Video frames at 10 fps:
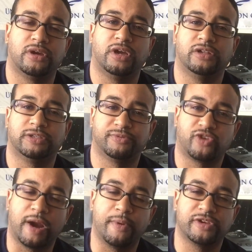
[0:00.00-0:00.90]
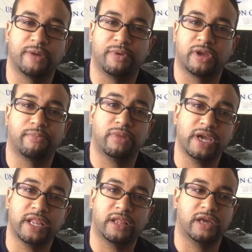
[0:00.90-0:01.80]
and subscribers, have been
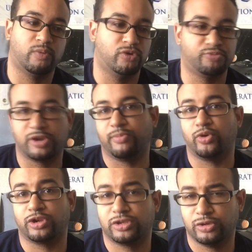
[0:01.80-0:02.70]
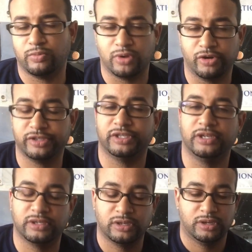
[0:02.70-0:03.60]
complaining like, where's my Borg Cube, where is
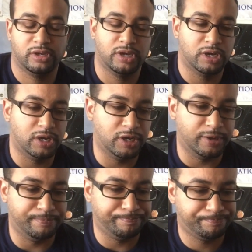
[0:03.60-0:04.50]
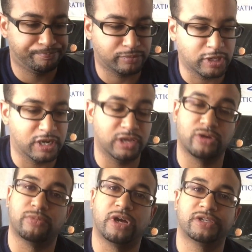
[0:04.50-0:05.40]
it? And
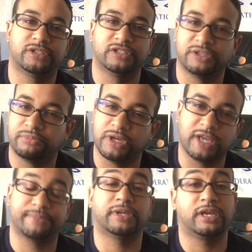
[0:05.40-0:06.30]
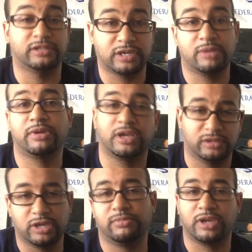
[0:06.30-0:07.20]
Eagle Moss has simply kept saying, it's coming,
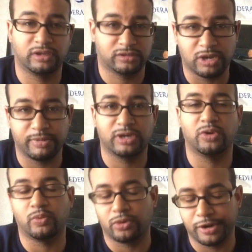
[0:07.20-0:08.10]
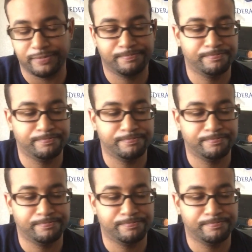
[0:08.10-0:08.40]
it's coming, it's coming, don't worry.